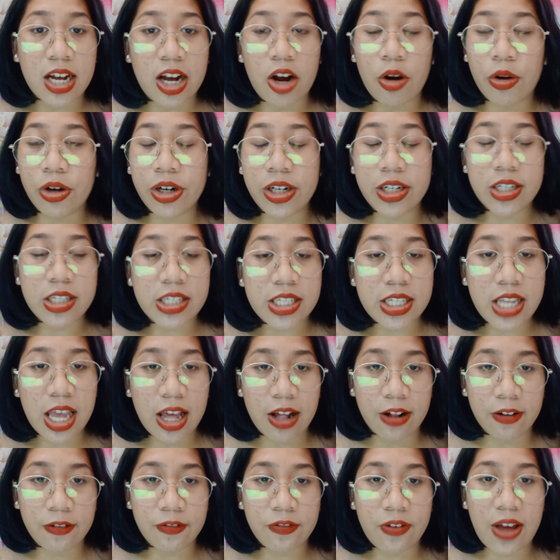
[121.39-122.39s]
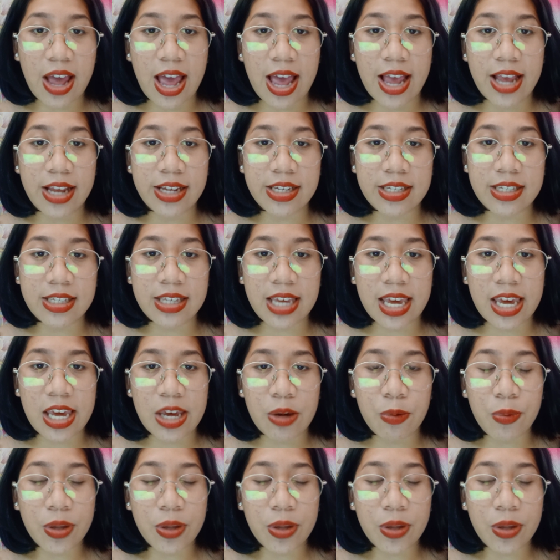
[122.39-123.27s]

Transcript: or herself as a